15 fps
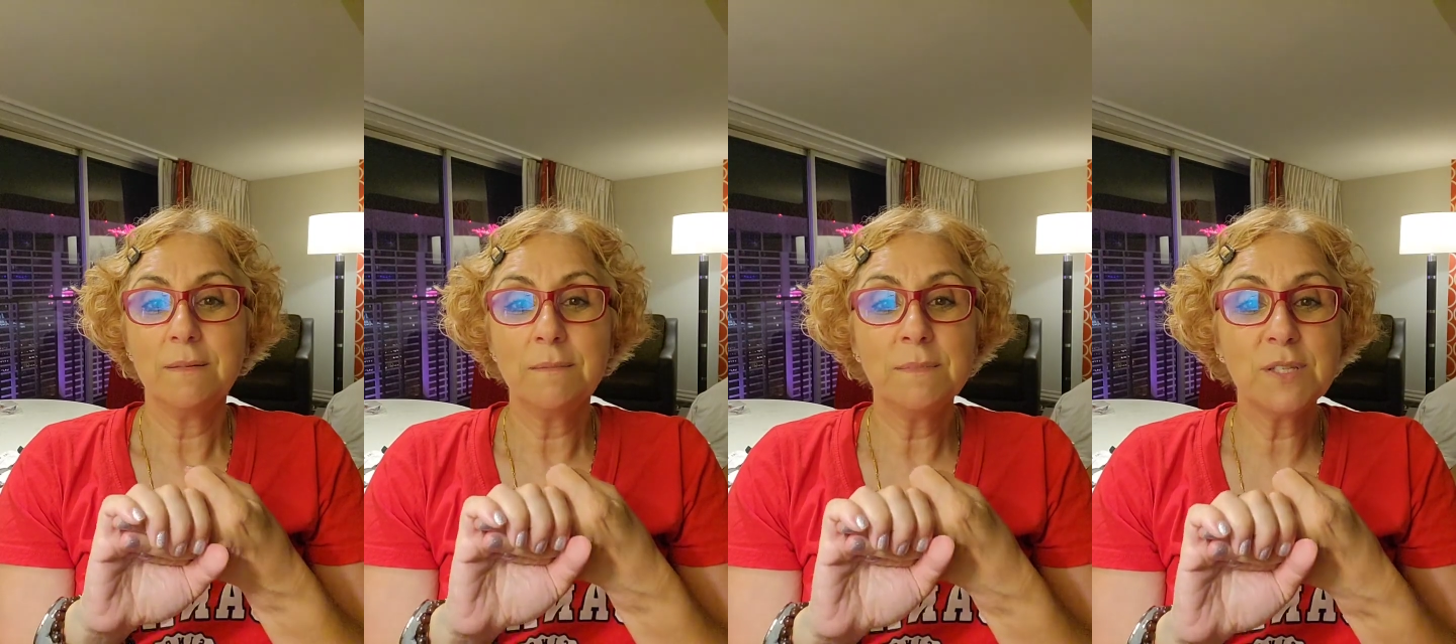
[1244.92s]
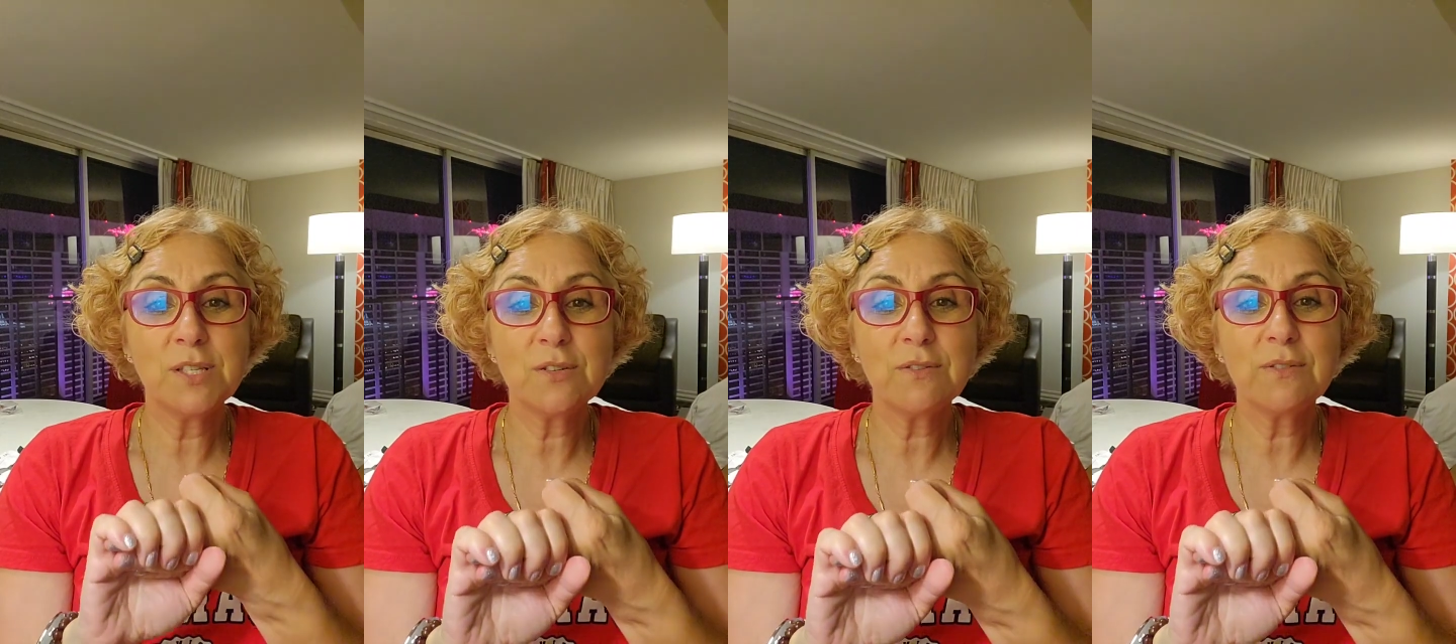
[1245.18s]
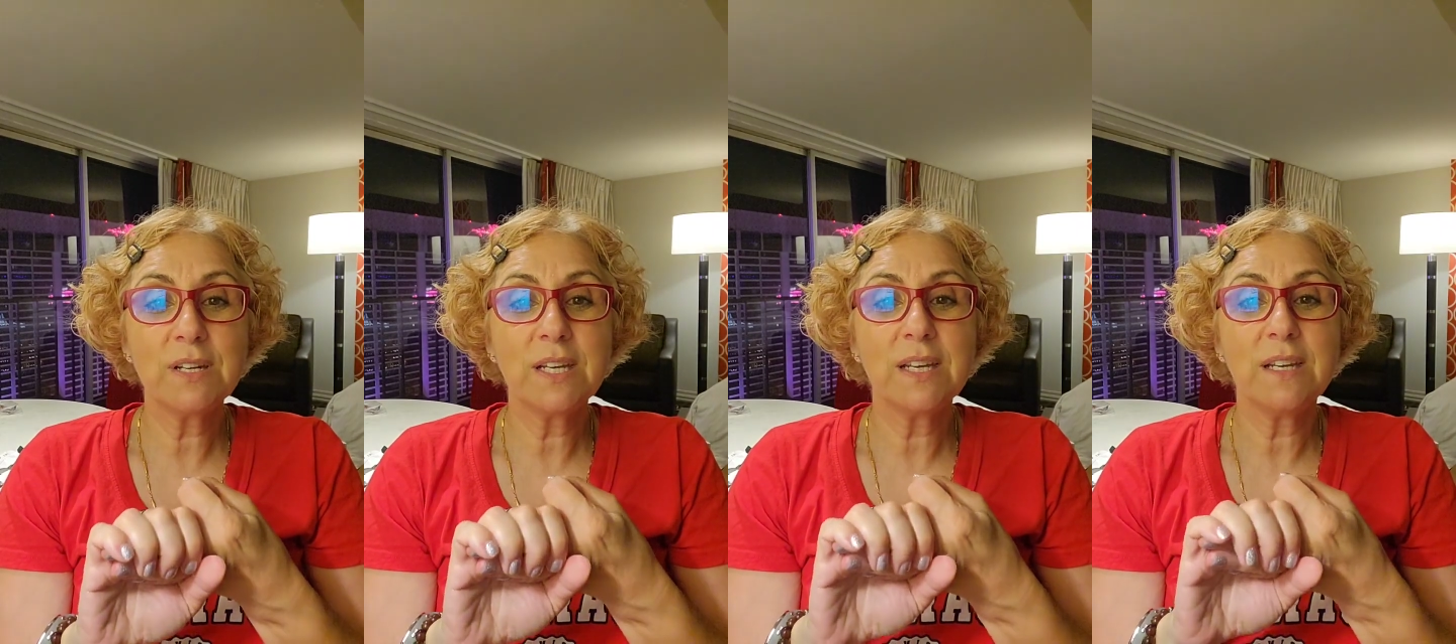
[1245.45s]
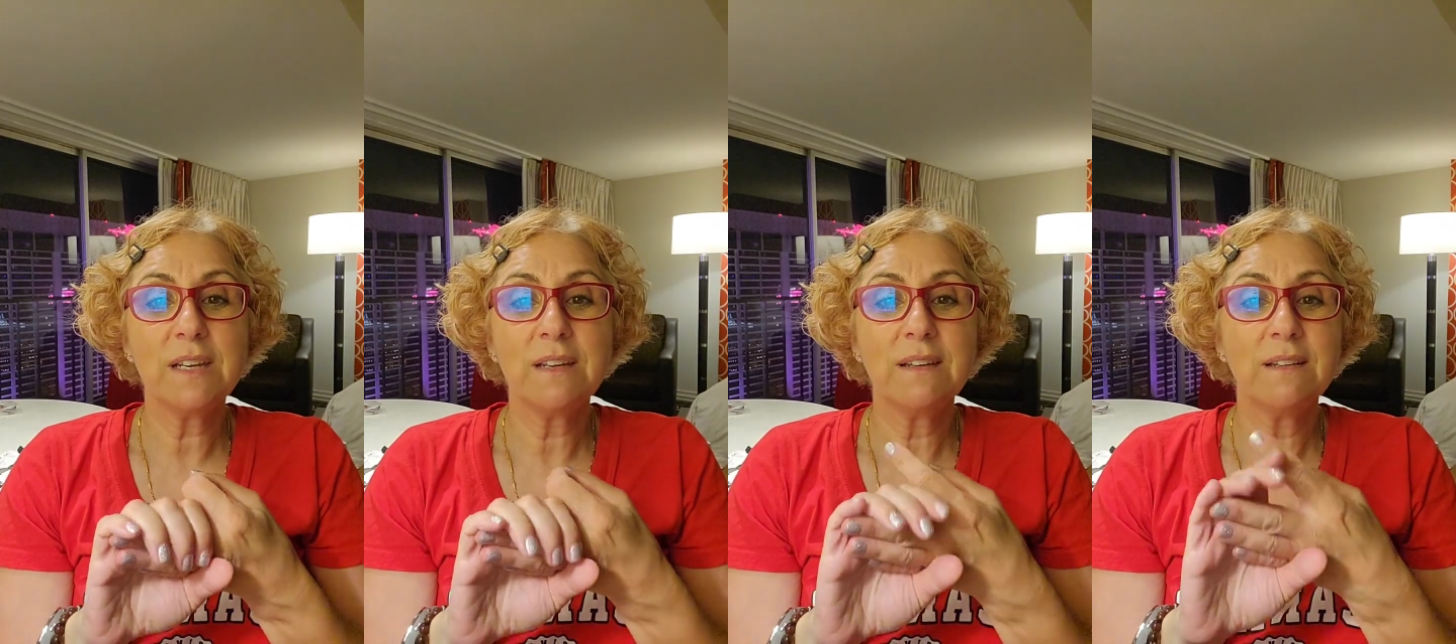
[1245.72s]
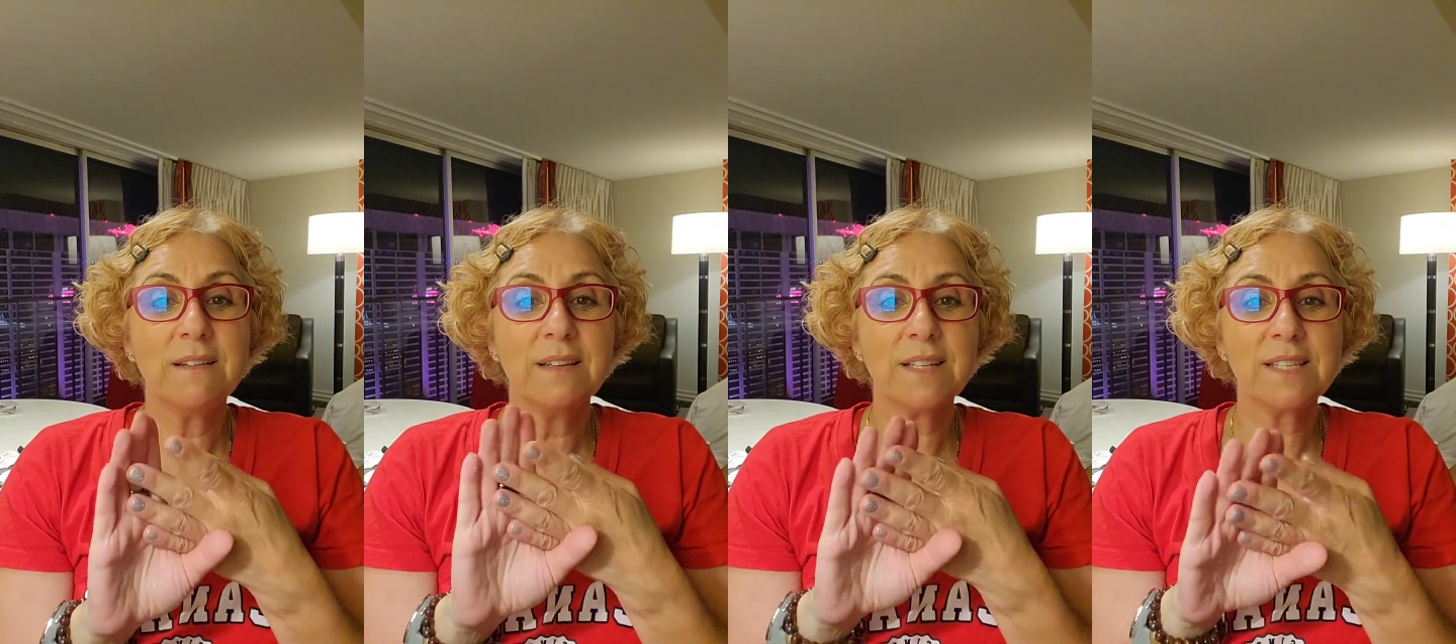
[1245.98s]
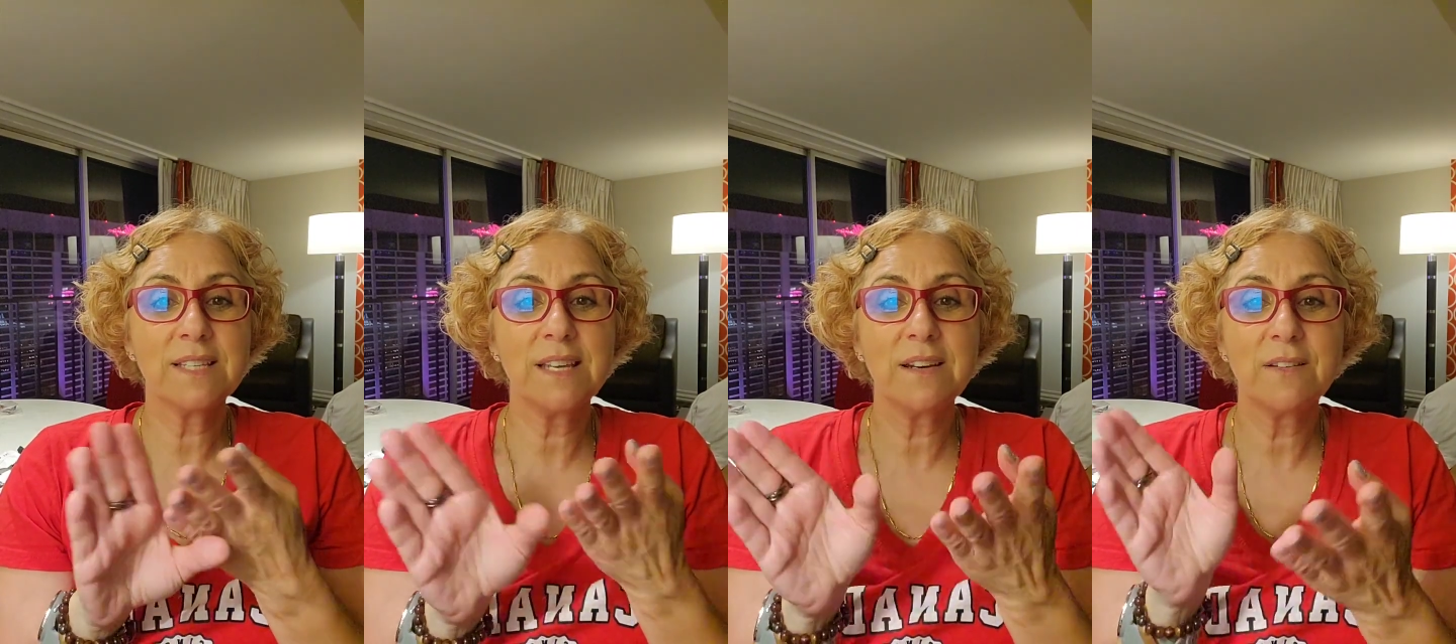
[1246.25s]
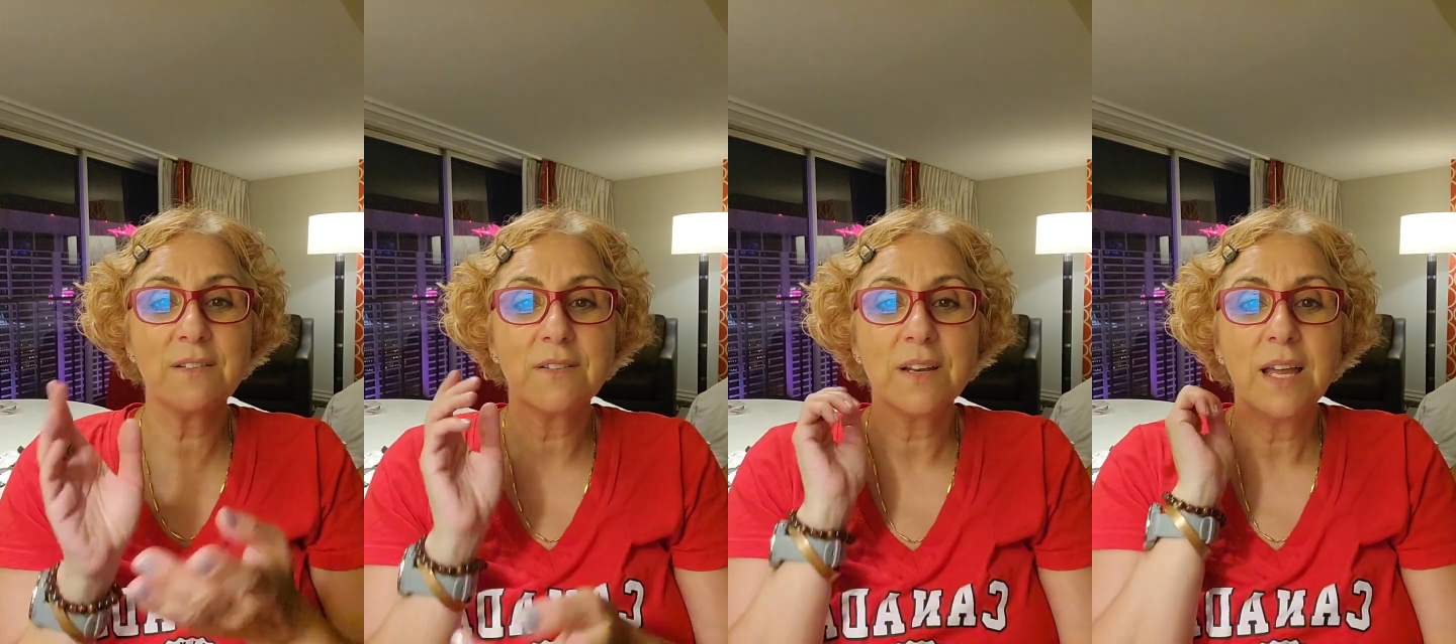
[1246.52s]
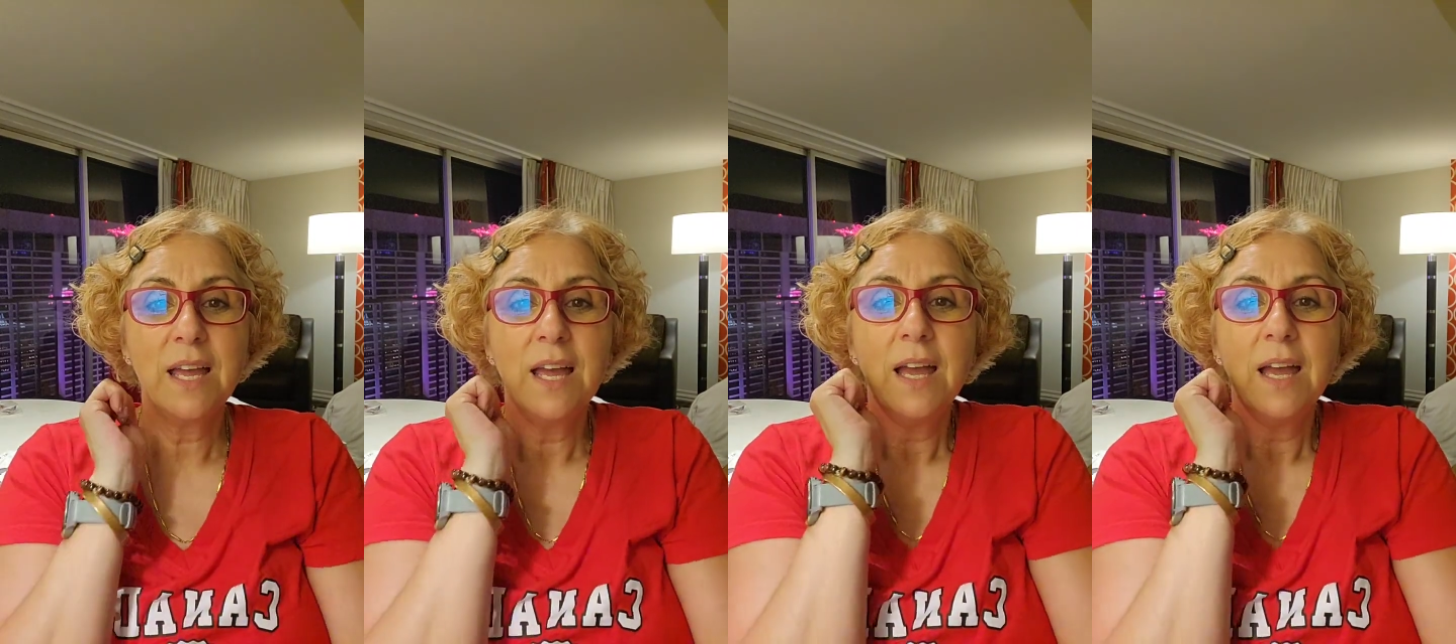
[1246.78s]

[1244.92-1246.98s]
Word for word: Missouri, etc.